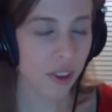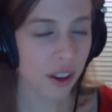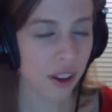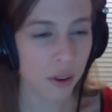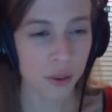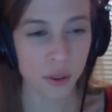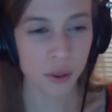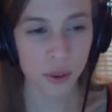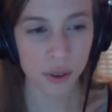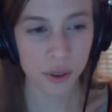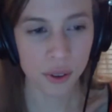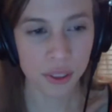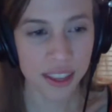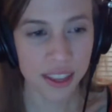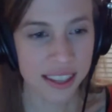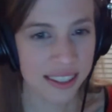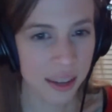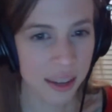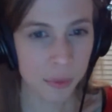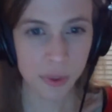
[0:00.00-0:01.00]
or
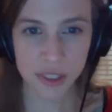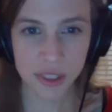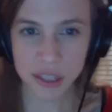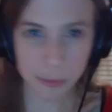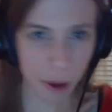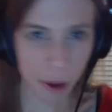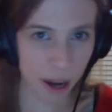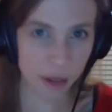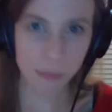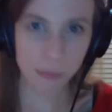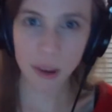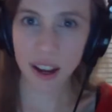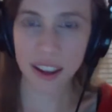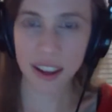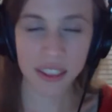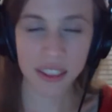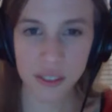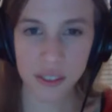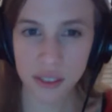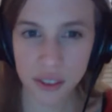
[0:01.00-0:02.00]
things that were inspired by
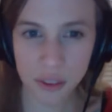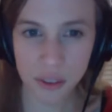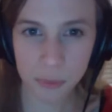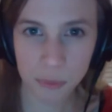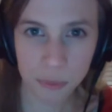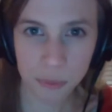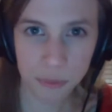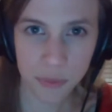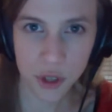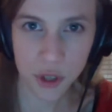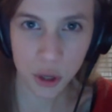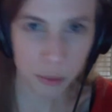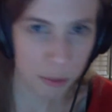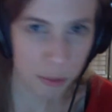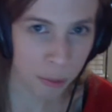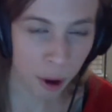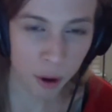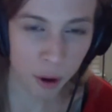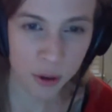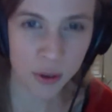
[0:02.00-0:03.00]
the, the German
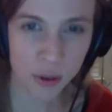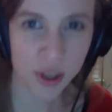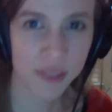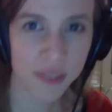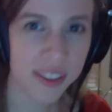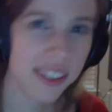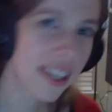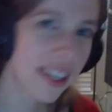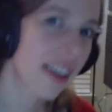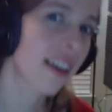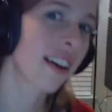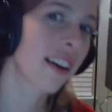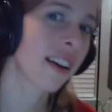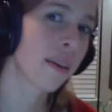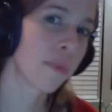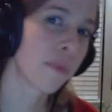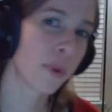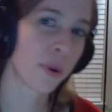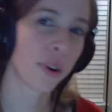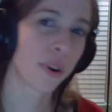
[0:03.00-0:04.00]
poetry of the
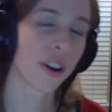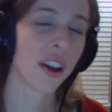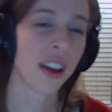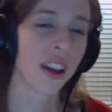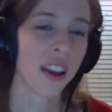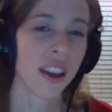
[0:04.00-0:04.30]
time, or